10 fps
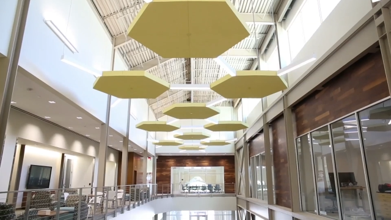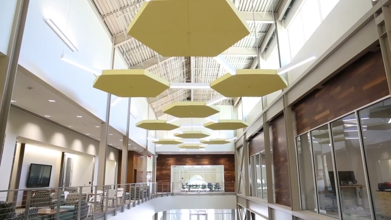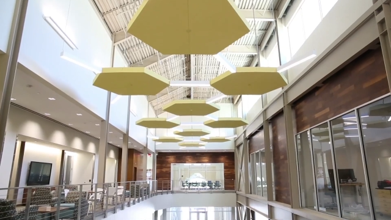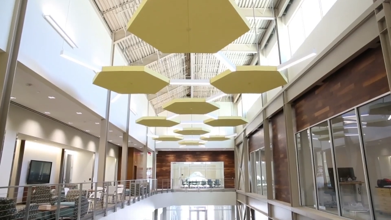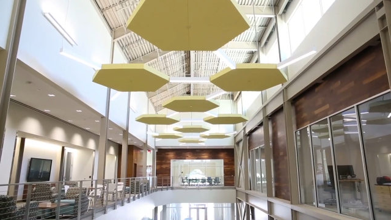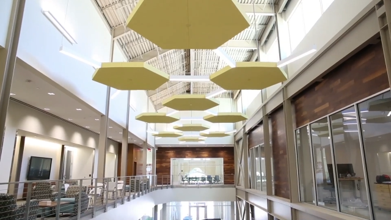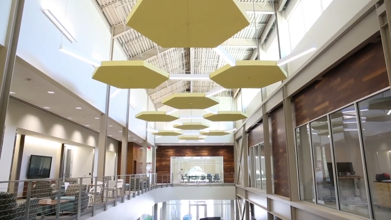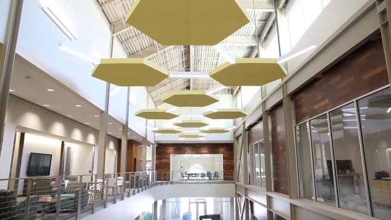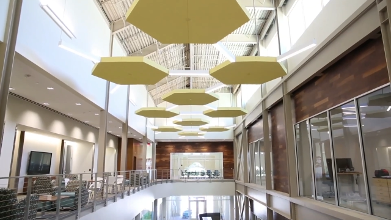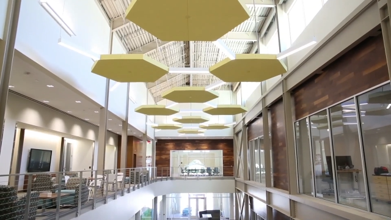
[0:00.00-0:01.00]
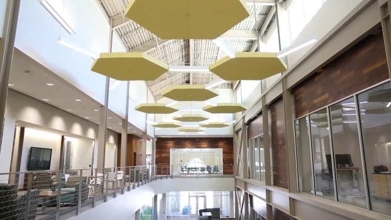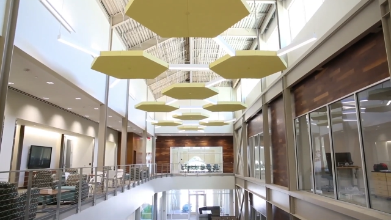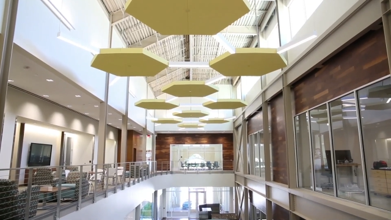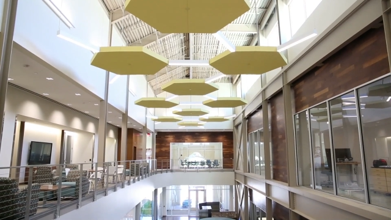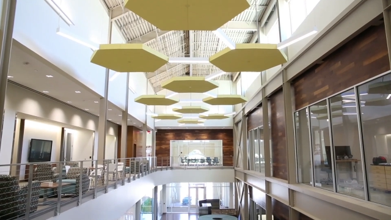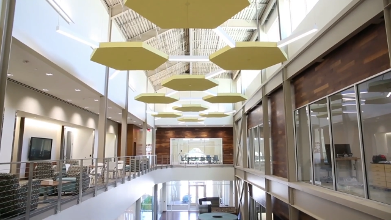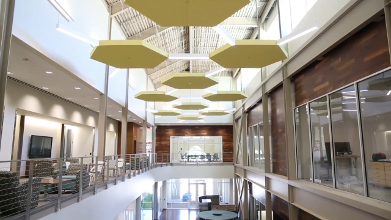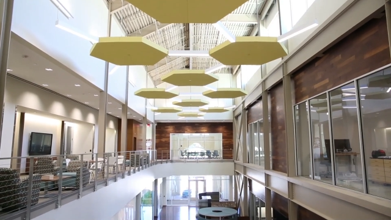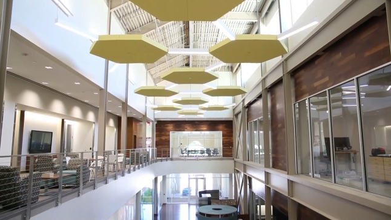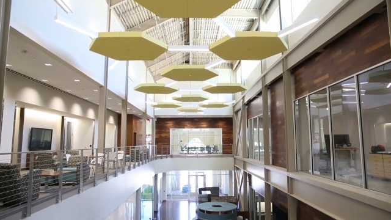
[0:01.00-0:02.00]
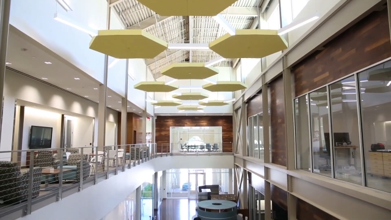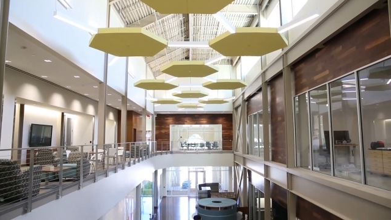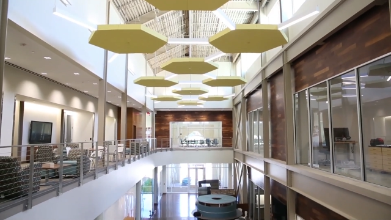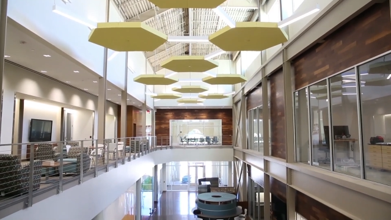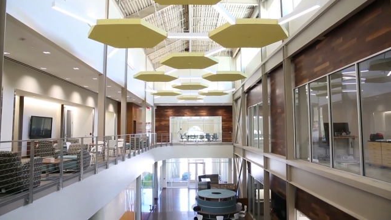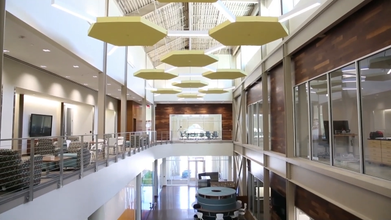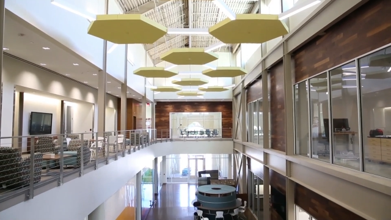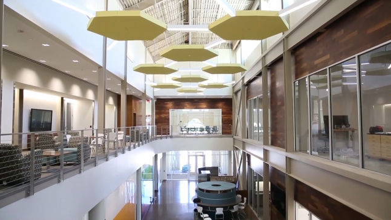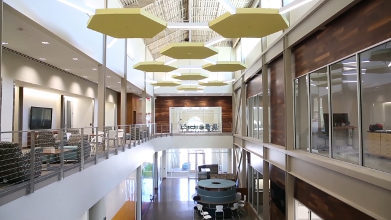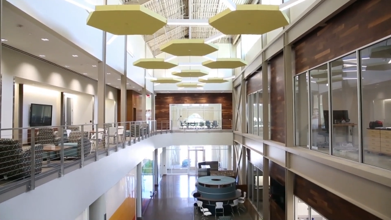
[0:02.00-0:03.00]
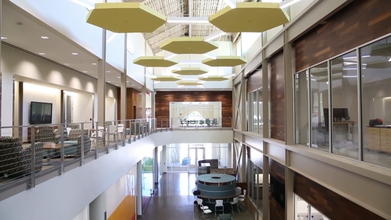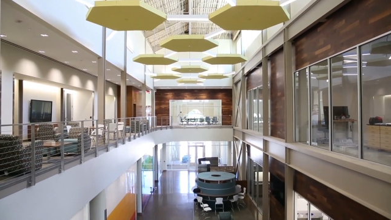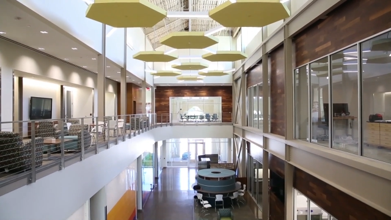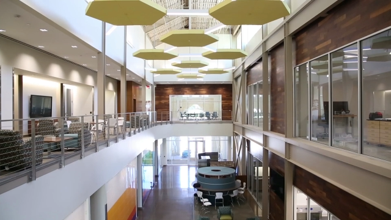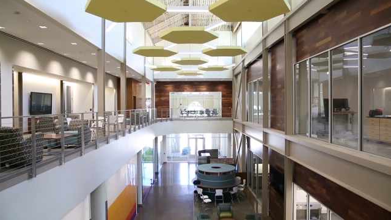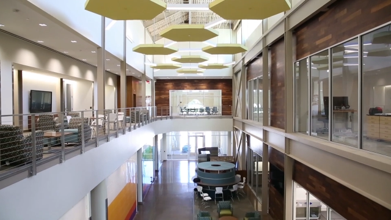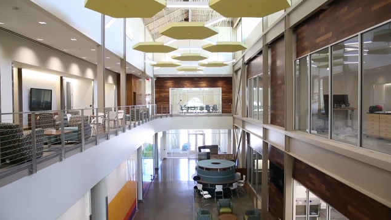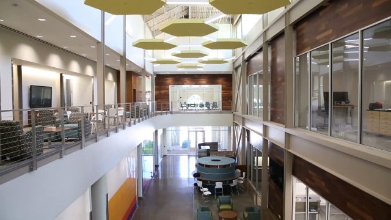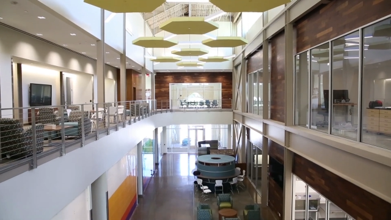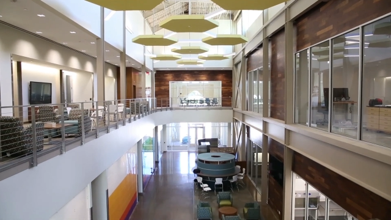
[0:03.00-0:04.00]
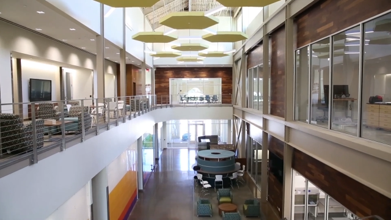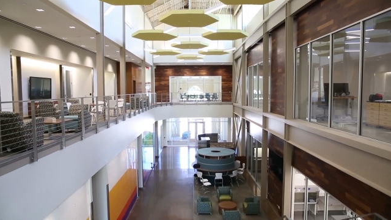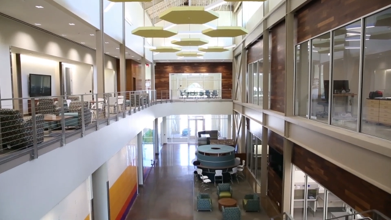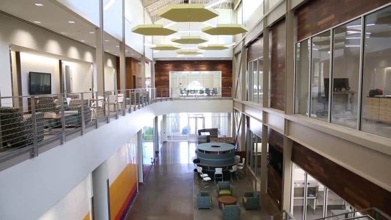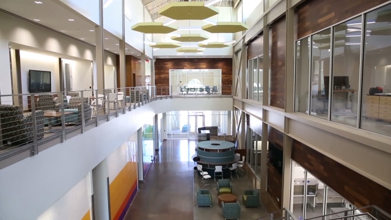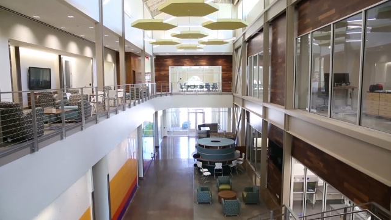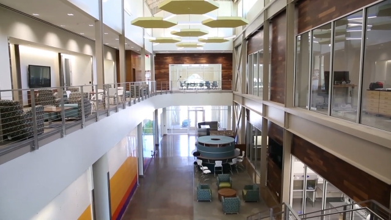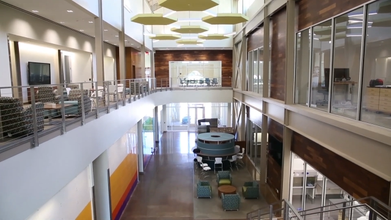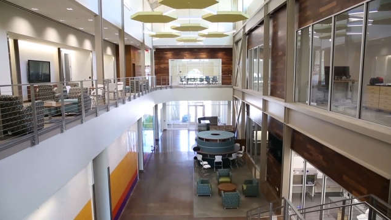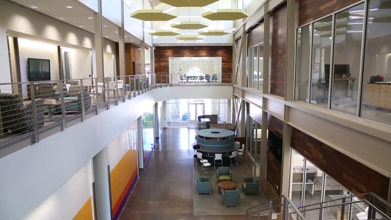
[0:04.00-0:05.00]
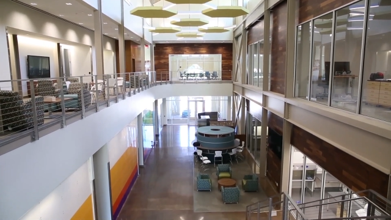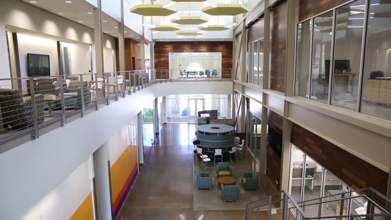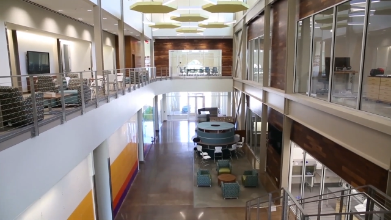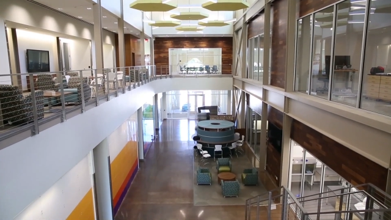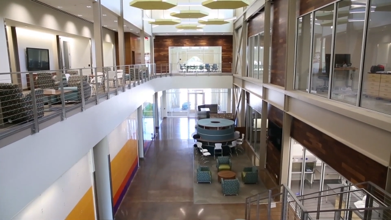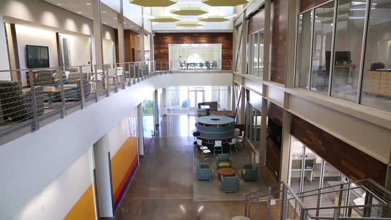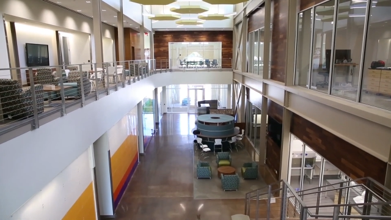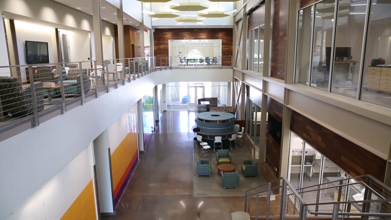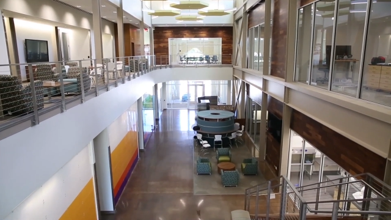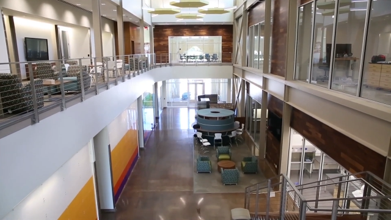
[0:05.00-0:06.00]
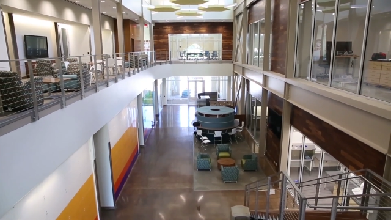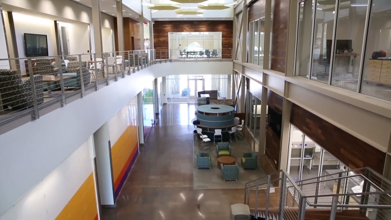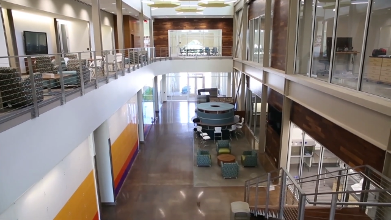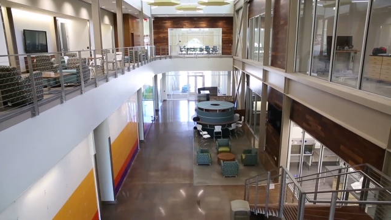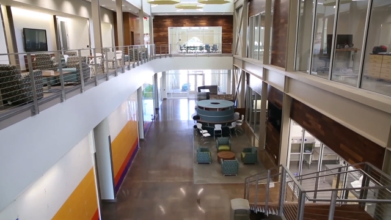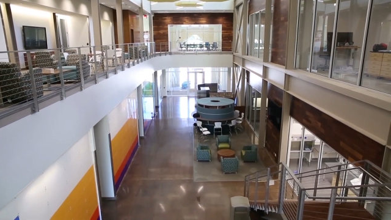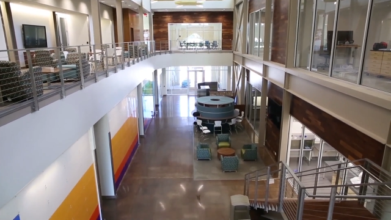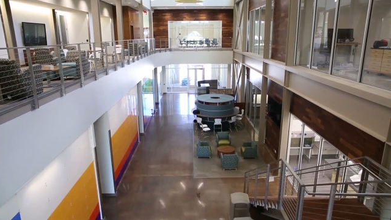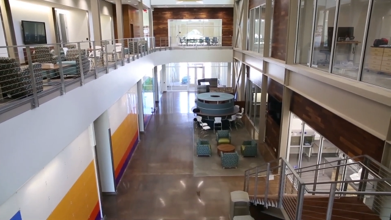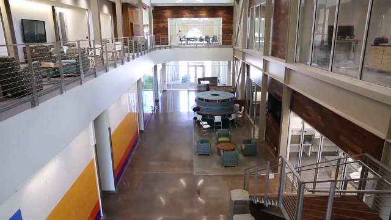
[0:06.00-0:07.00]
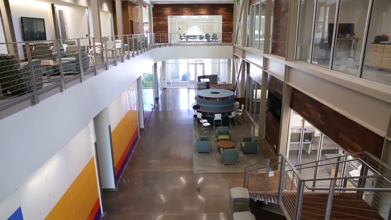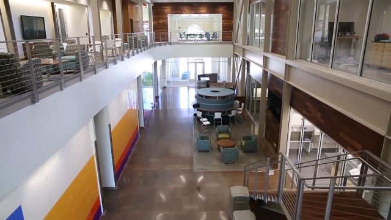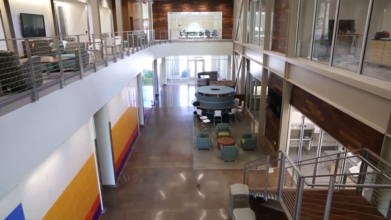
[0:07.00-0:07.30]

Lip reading: [unreadable: no face in view]